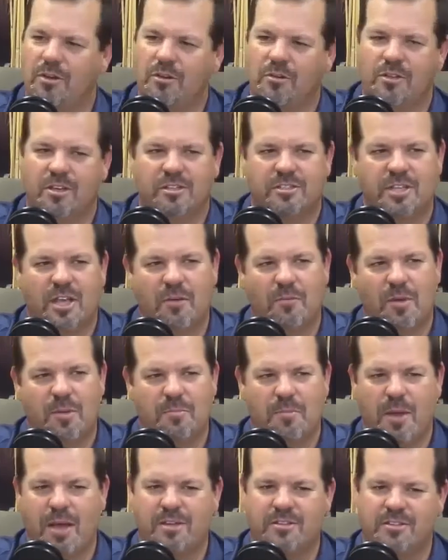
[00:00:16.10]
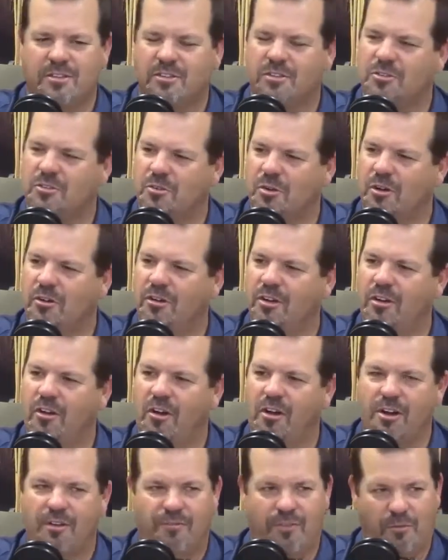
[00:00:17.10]
this? Can we base this strictly
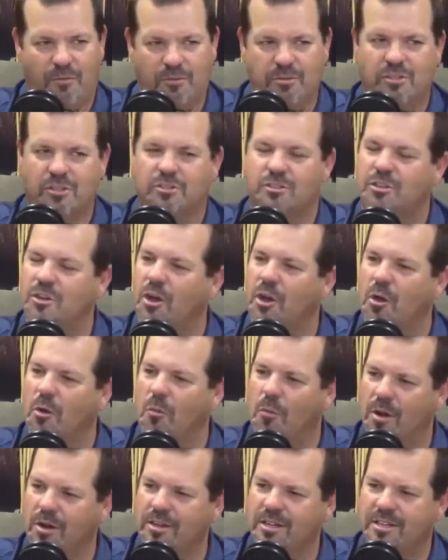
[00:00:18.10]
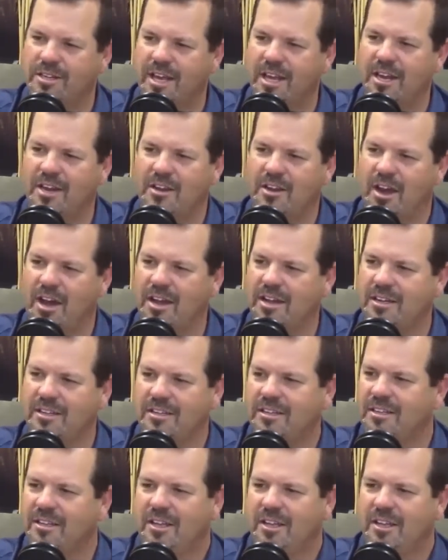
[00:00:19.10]
on if it was just to go 1 to 10 and not,